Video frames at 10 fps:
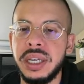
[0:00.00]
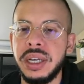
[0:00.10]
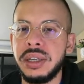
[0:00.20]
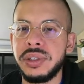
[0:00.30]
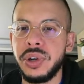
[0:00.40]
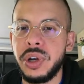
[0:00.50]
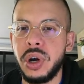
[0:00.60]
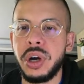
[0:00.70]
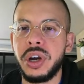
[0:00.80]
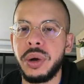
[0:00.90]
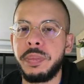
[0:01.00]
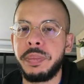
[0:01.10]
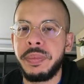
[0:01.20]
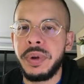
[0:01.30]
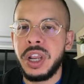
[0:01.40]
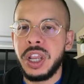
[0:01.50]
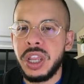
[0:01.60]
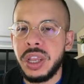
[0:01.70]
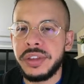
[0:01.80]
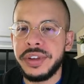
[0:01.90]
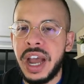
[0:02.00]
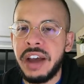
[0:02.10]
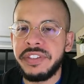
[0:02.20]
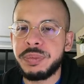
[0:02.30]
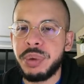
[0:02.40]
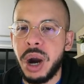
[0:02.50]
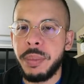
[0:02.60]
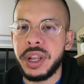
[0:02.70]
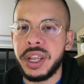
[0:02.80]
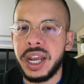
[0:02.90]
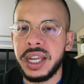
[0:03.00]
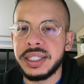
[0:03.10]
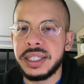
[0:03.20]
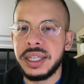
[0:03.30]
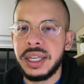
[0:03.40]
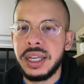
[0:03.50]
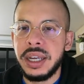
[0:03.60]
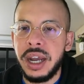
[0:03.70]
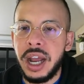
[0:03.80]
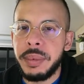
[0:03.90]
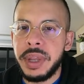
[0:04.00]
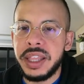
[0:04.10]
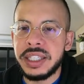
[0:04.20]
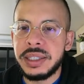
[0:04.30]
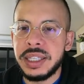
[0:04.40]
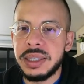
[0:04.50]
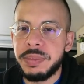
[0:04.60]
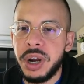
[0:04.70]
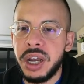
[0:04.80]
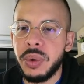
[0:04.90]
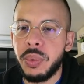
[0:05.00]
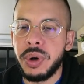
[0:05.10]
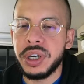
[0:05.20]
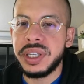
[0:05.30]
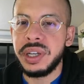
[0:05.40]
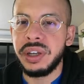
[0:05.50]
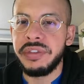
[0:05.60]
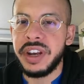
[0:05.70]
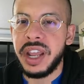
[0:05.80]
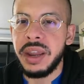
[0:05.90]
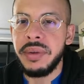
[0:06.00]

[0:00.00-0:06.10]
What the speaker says: So you're to have this property, guys. I mean, this is probably the worst deal of the day.